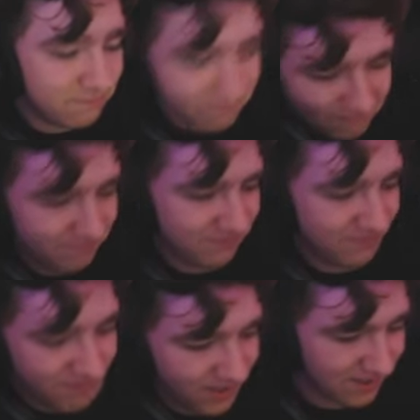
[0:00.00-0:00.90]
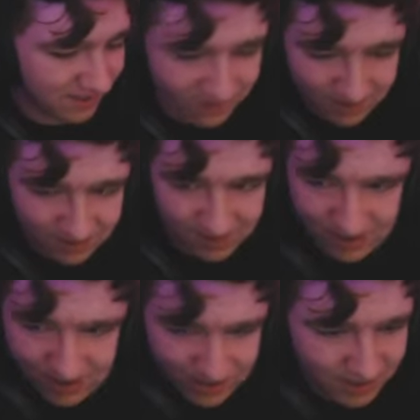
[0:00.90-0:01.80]

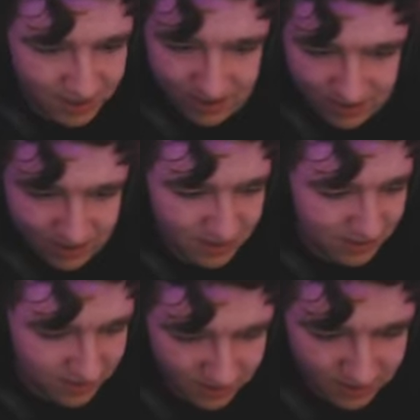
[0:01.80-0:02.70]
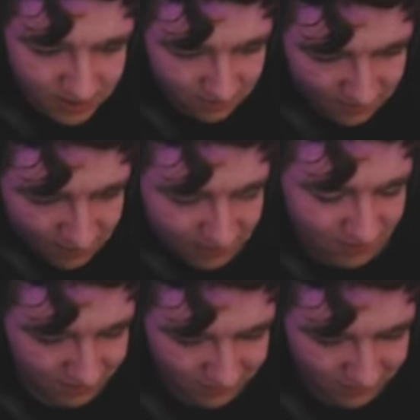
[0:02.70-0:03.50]
[no speech]